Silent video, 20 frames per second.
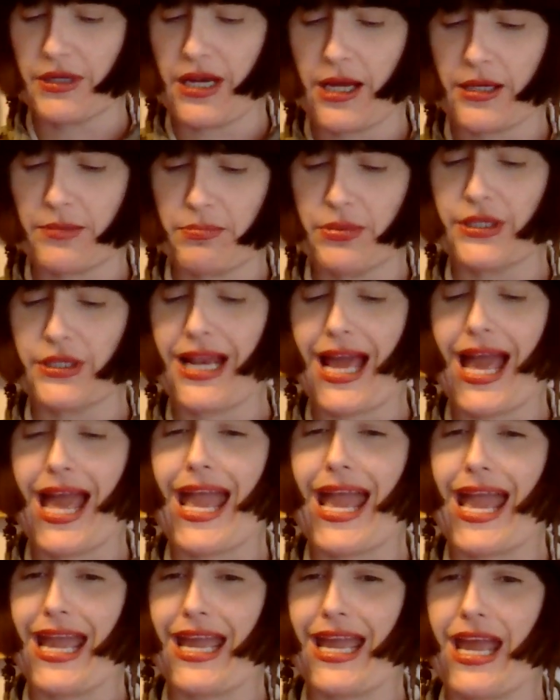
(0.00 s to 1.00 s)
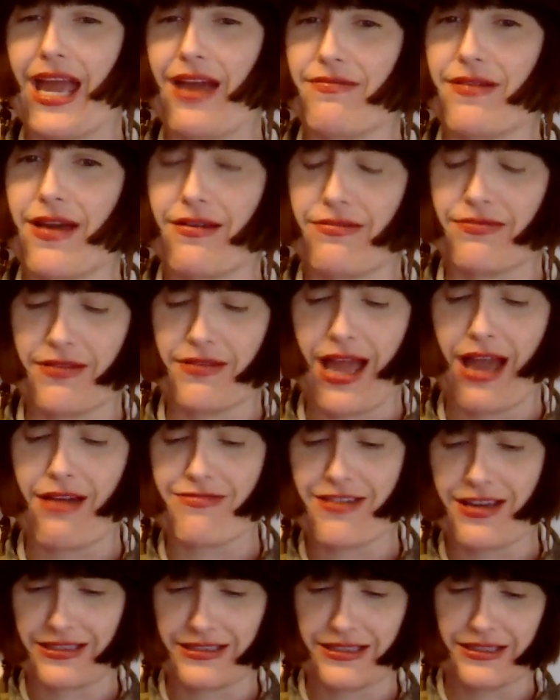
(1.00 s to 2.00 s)
I put A-F-F,
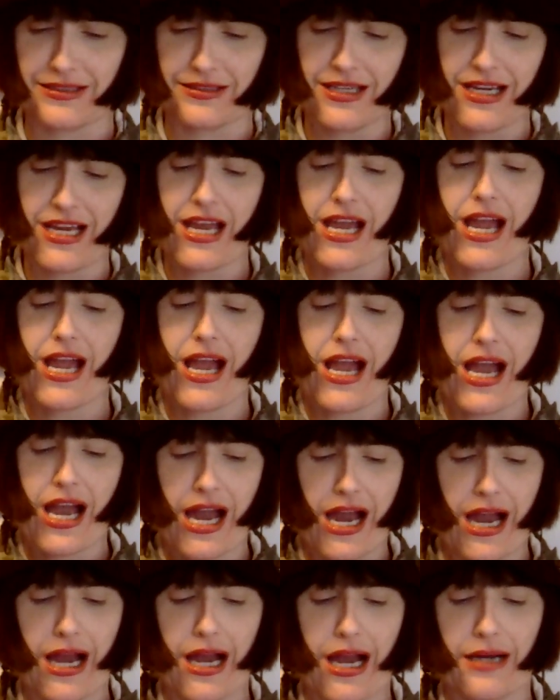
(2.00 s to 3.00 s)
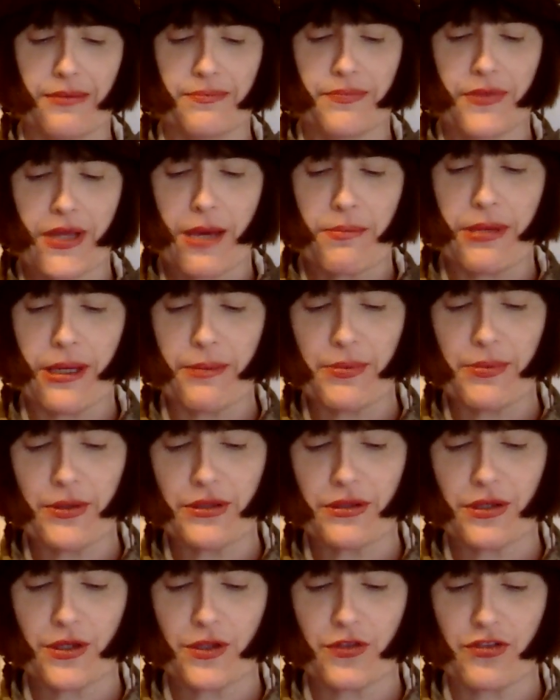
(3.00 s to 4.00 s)
affecting. People
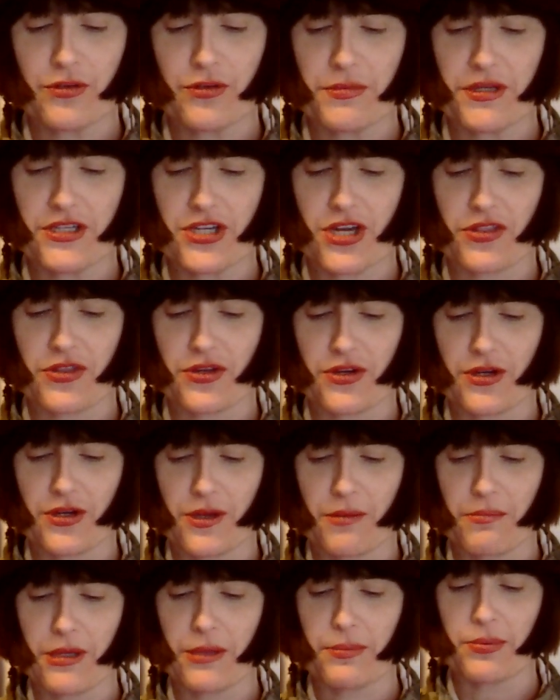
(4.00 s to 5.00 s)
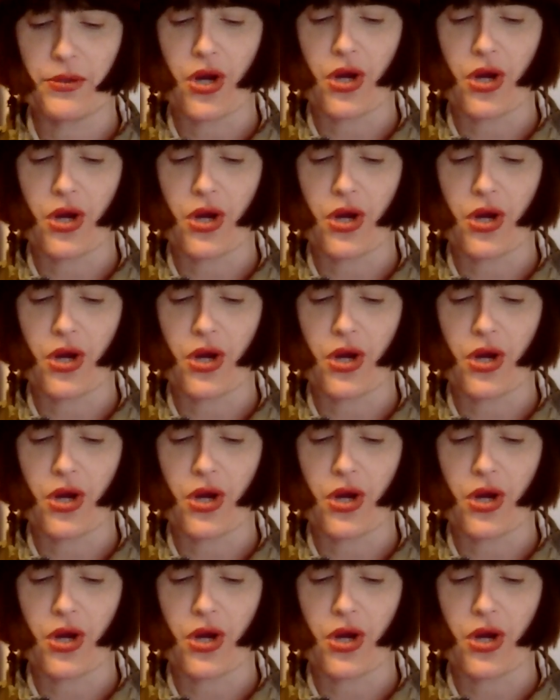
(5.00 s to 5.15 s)
learn from each other. People